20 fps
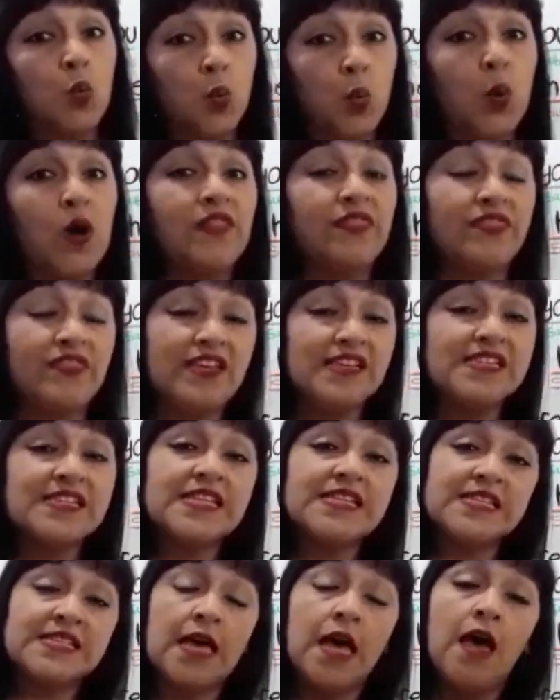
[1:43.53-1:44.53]
When
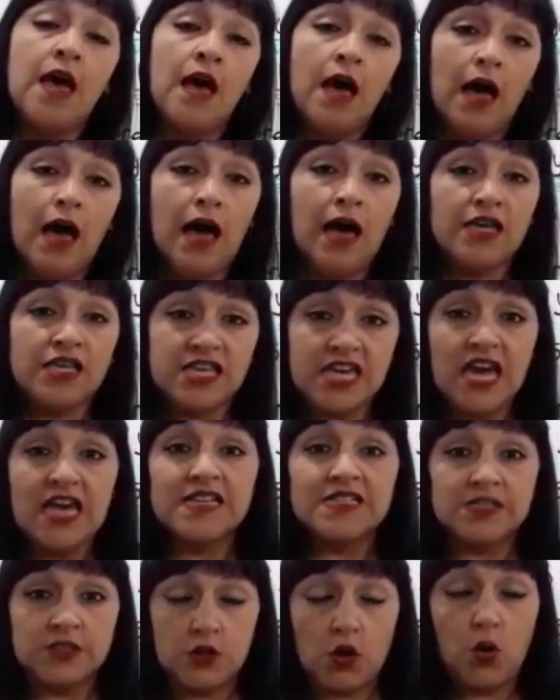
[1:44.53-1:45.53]
this is a
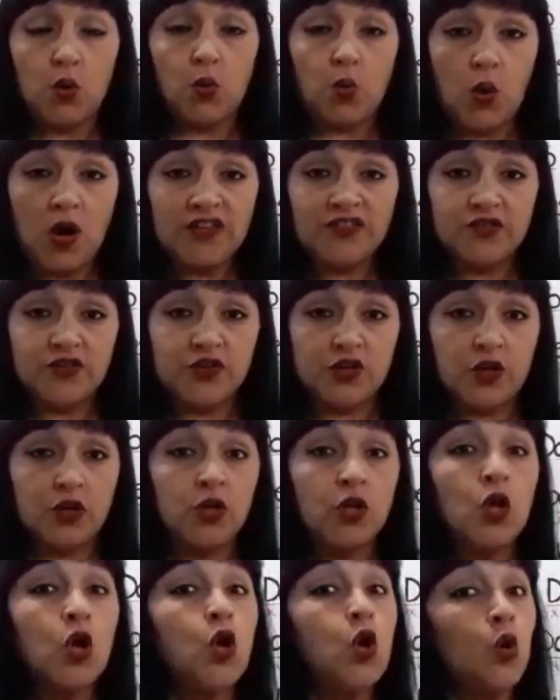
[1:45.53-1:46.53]
yes-no
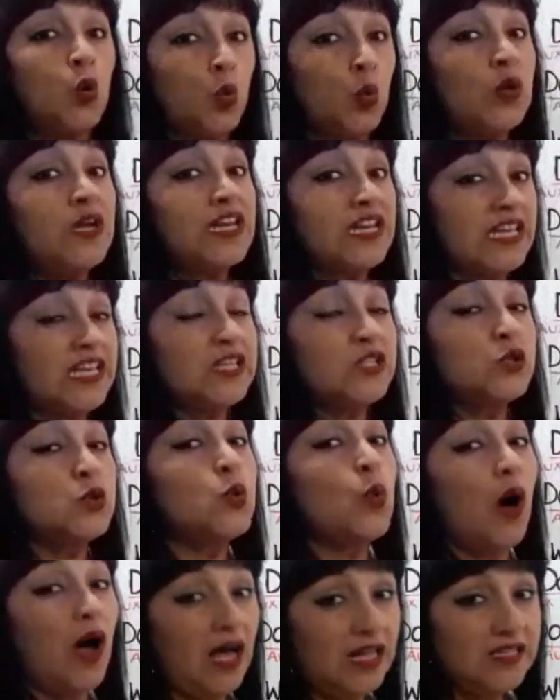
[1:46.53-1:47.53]
question, we need
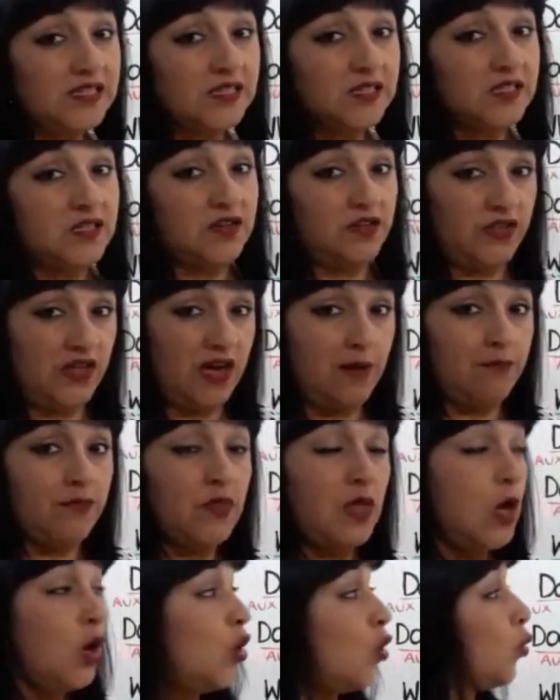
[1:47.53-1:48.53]
to answer
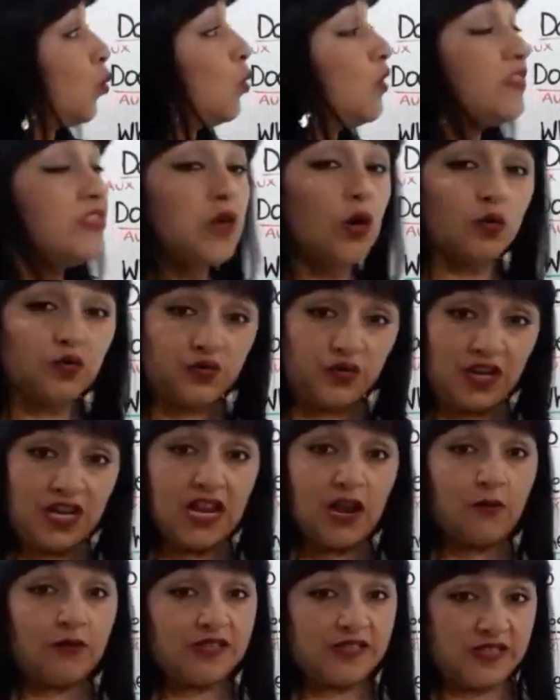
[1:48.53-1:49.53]
them with the
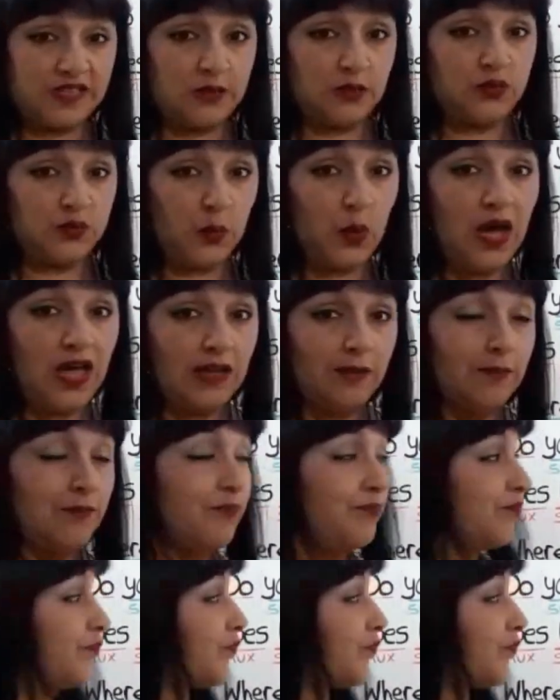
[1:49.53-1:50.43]
auxiliaries as well.